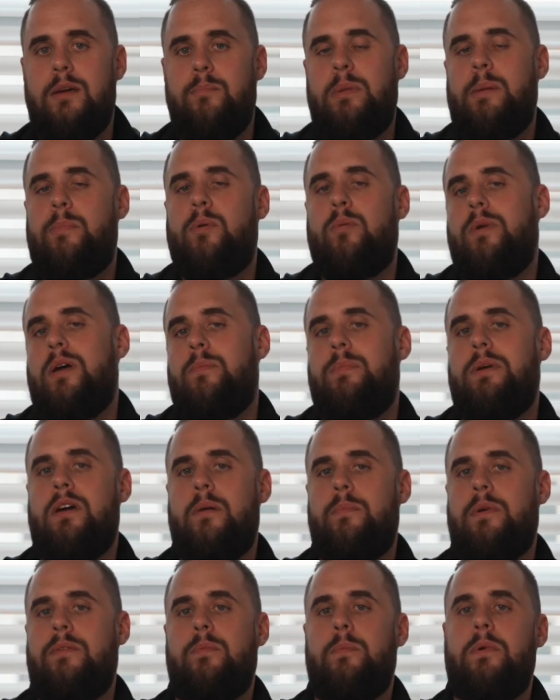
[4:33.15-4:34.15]
people might be
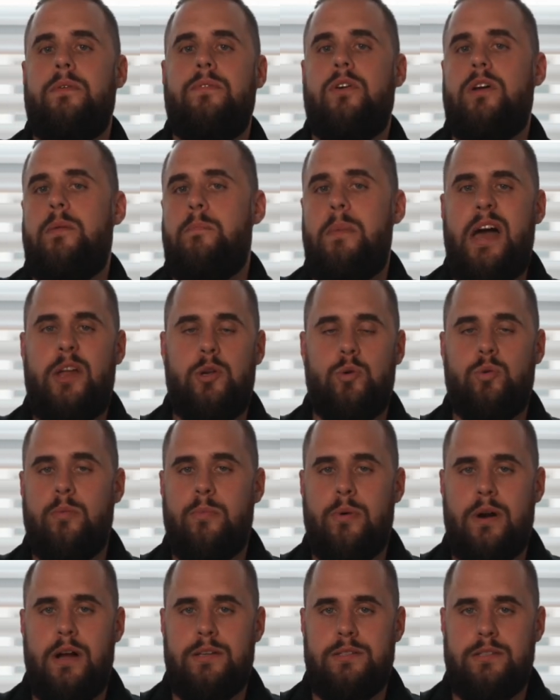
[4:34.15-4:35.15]
coming from a very manual
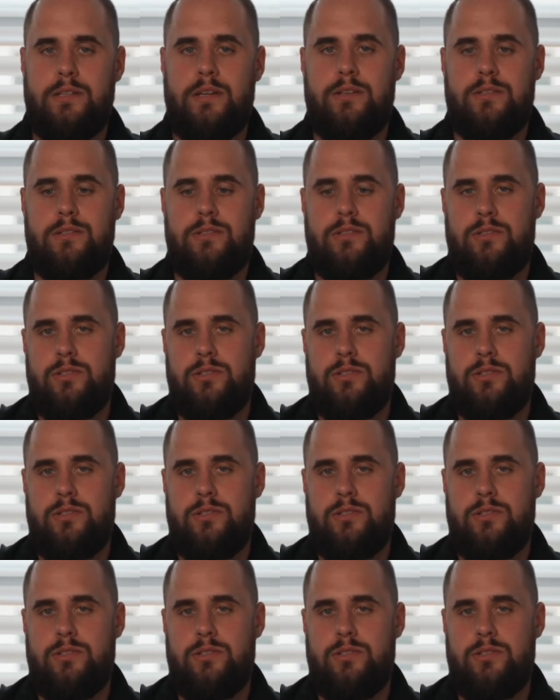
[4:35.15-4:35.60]
process.